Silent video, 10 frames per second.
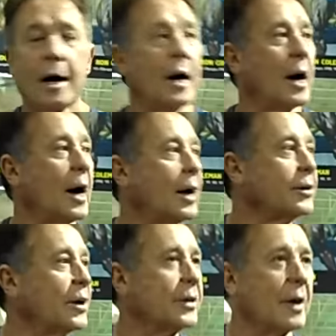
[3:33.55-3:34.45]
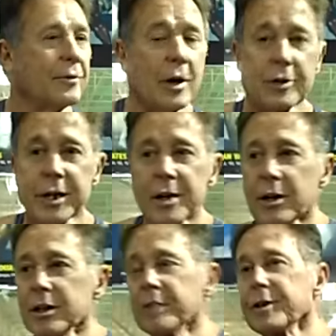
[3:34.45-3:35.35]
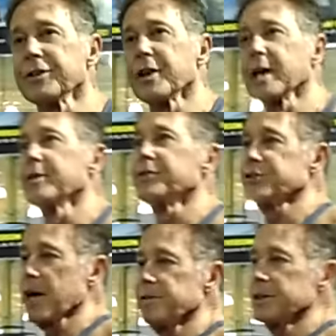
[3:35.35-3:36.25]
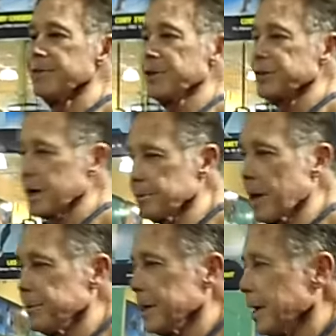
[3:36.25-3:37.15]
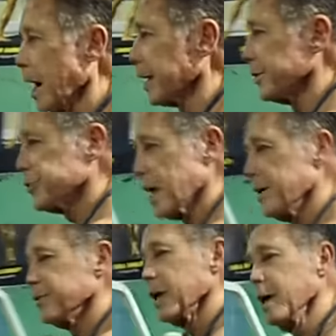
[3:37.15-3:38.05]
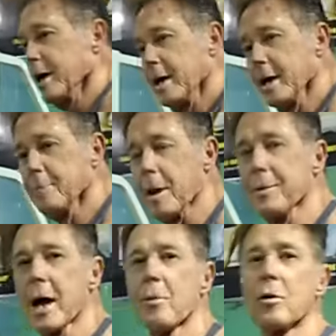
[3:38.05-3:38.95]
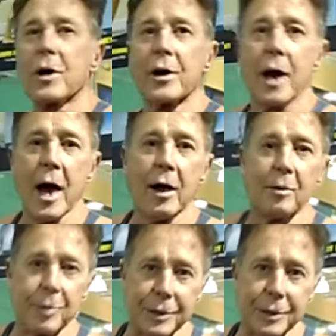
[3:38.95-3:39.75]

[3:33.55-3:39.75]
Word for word: uh, you never know, you kill a living thing. If you save a living thing, maybe I'll get saved. Maybe I won't go to hell,